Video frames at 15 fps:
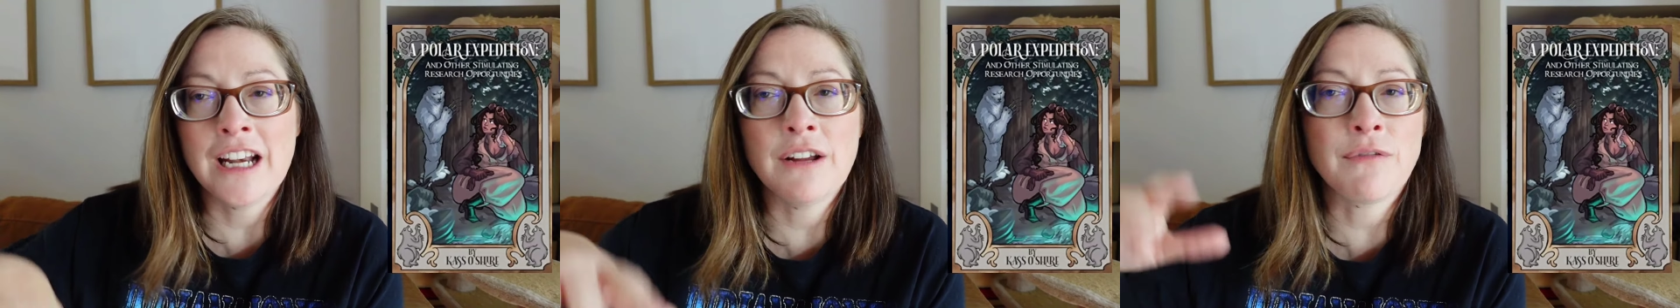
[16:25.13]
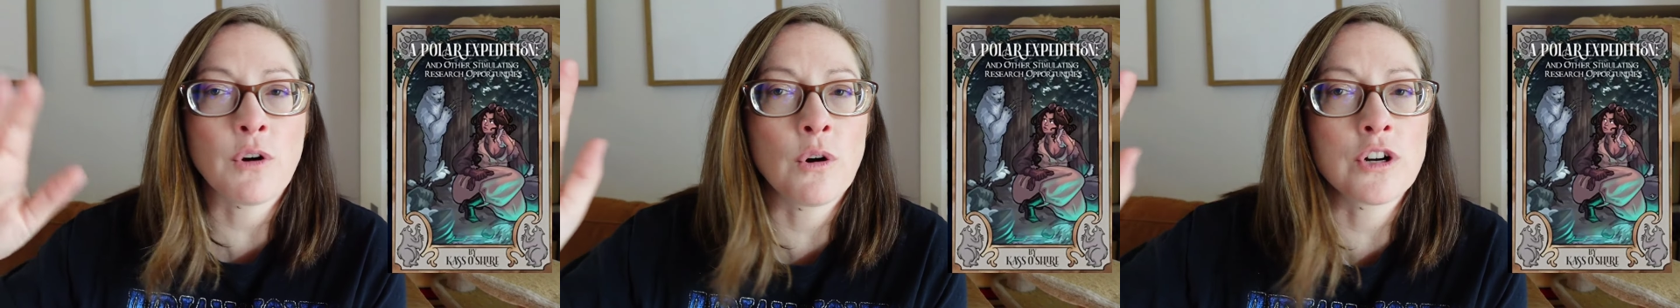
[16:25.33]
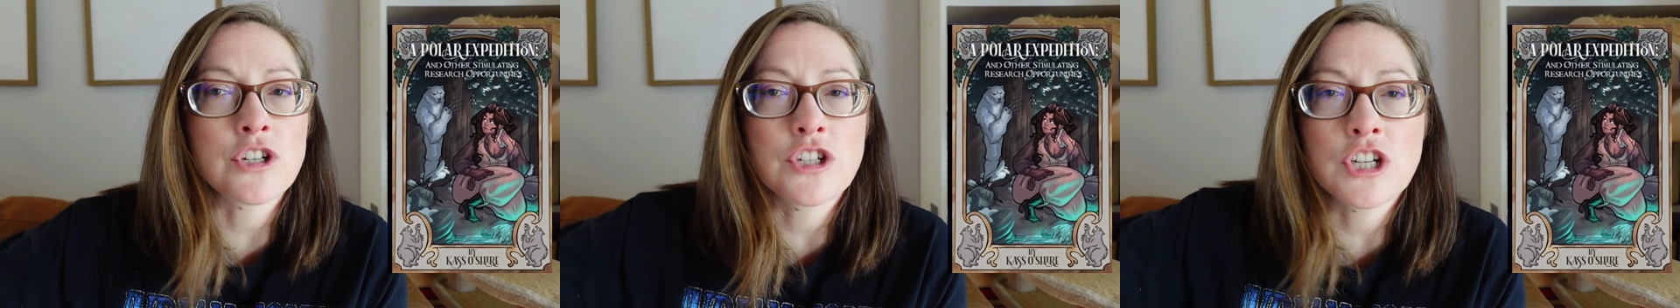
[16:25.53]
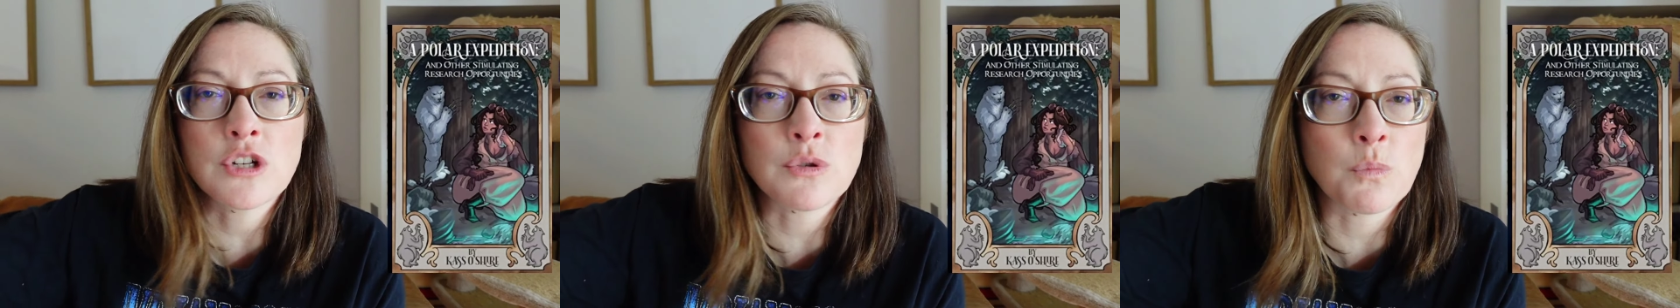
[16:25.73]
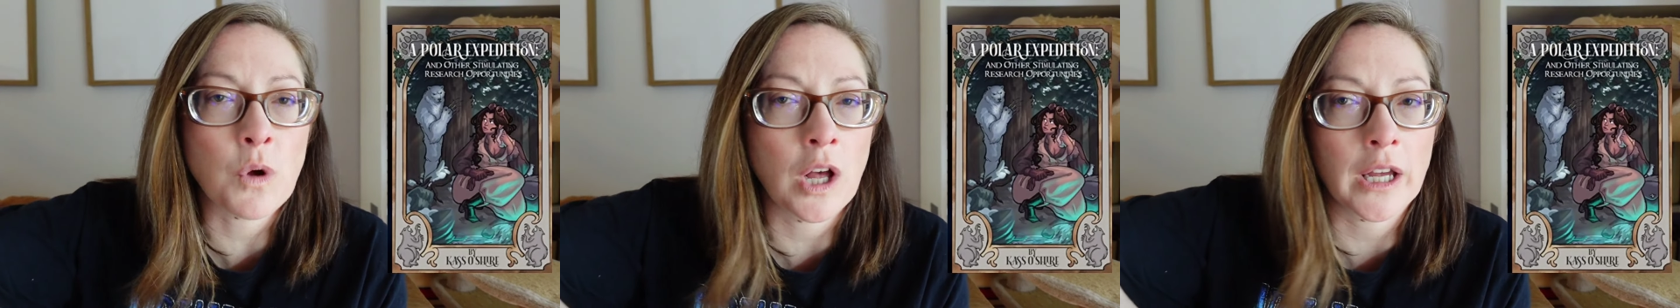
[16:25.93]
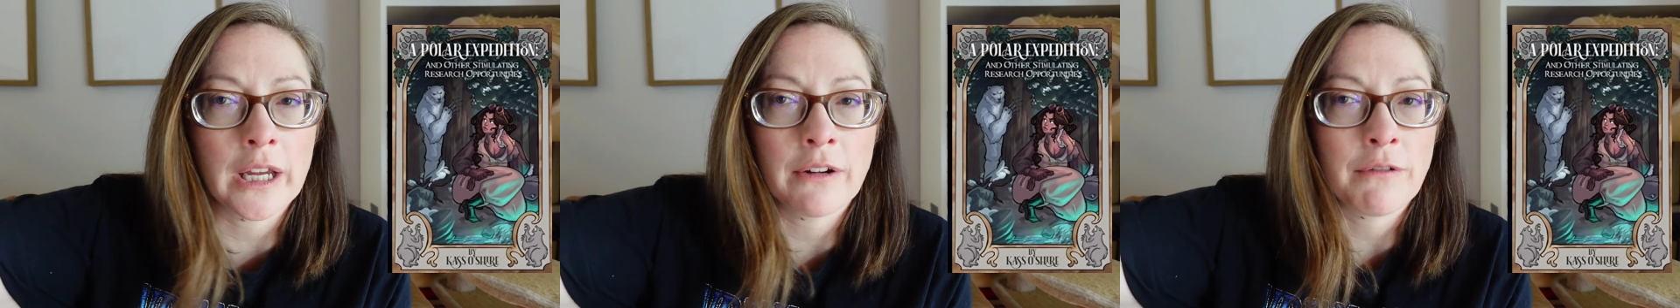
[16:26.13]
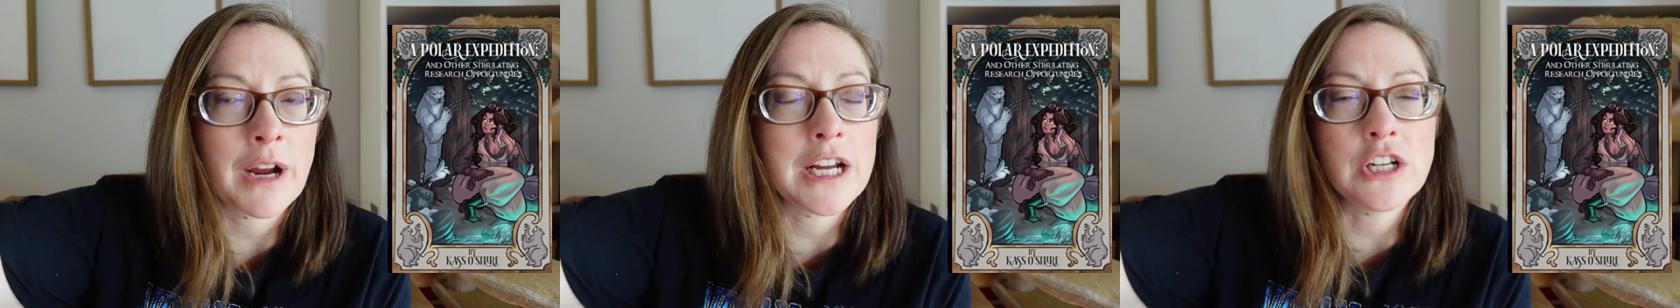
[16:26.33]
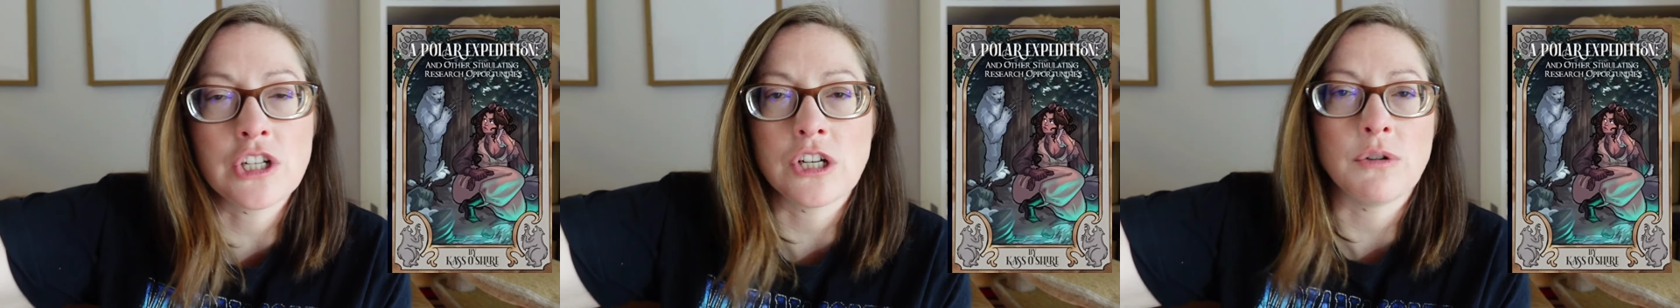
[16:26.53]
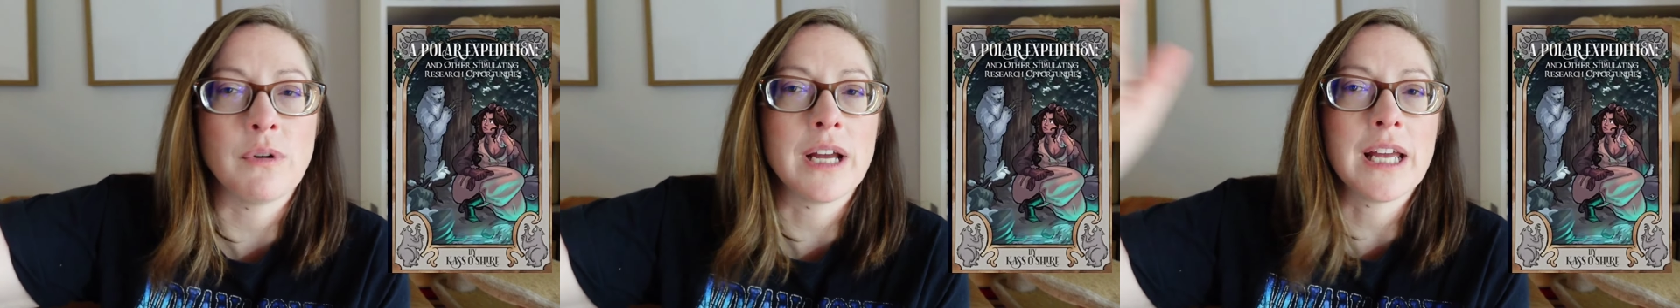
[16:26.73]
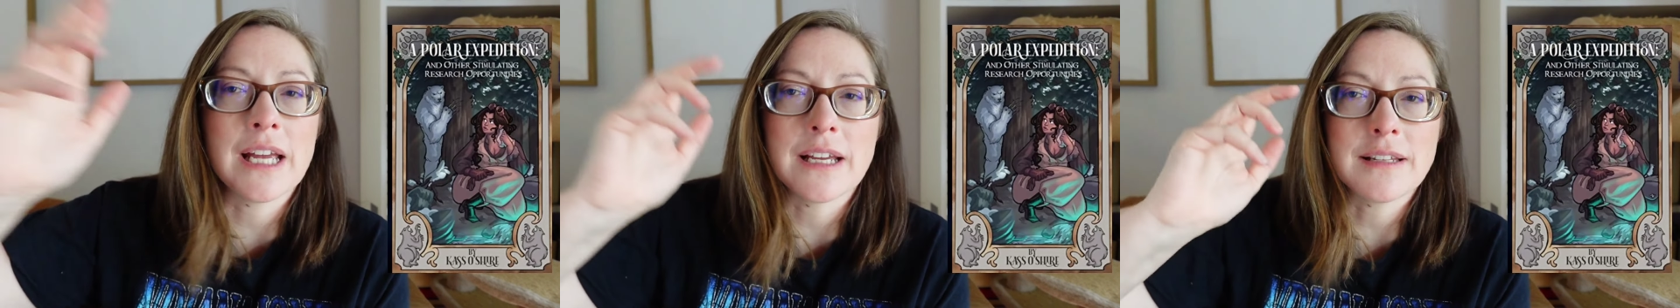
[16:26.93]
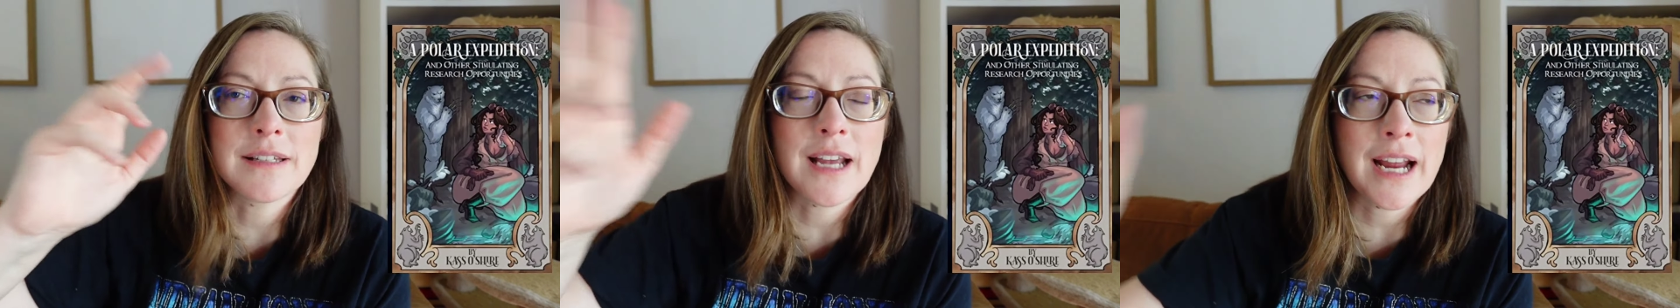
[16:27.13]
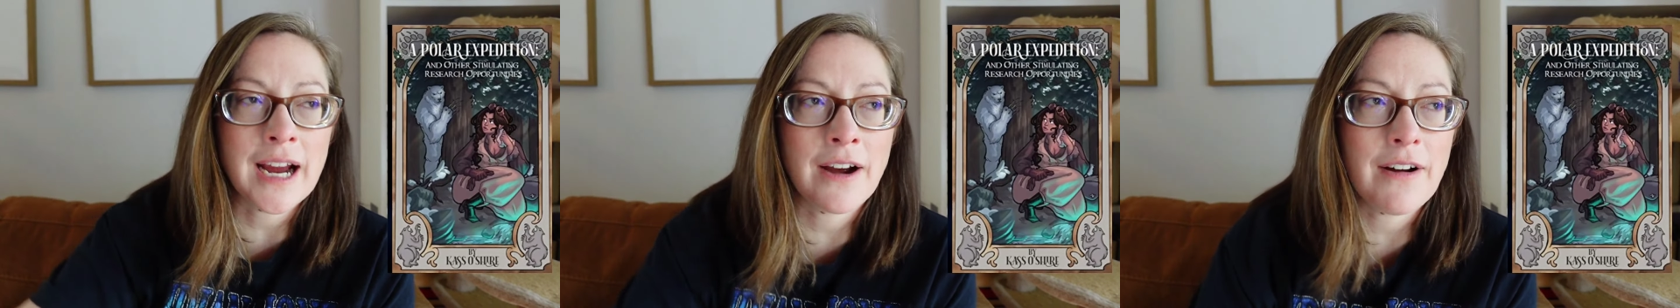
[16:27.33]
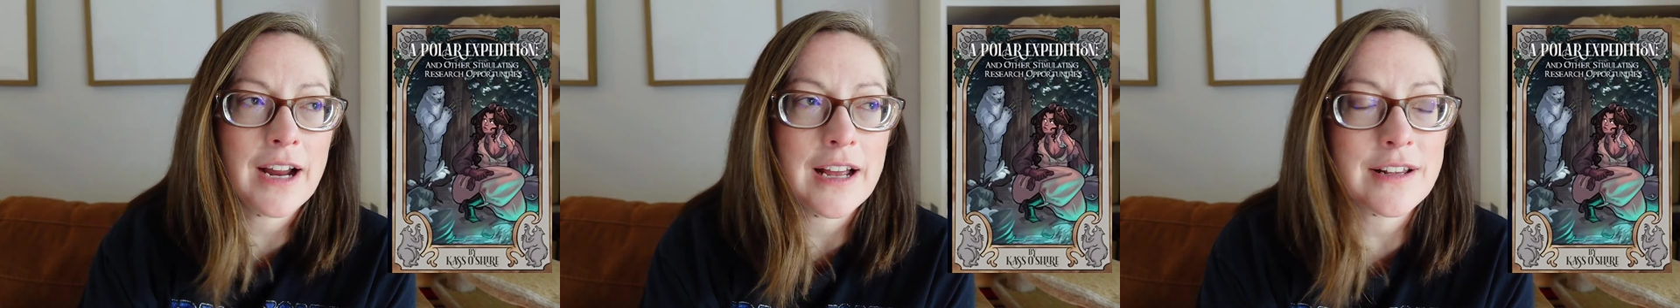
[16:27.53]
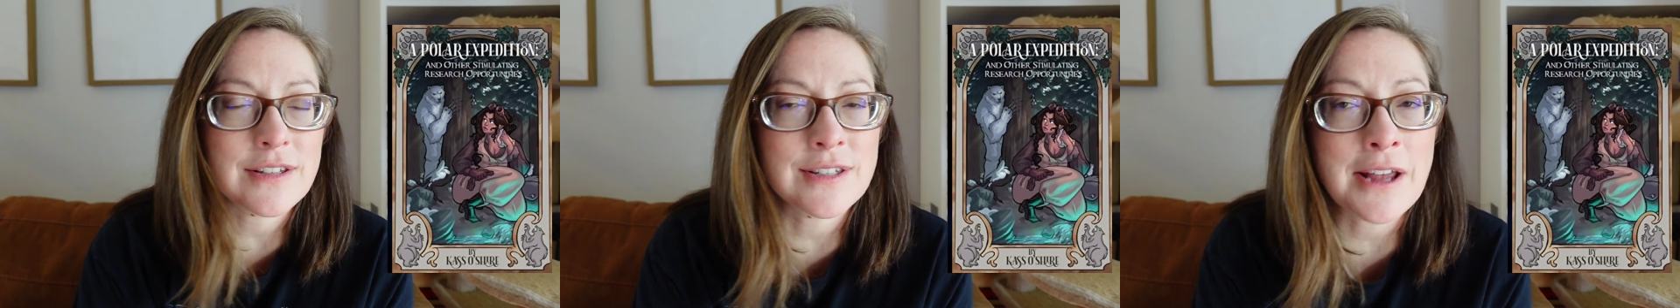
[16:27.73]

And of course, she's walking right to his area.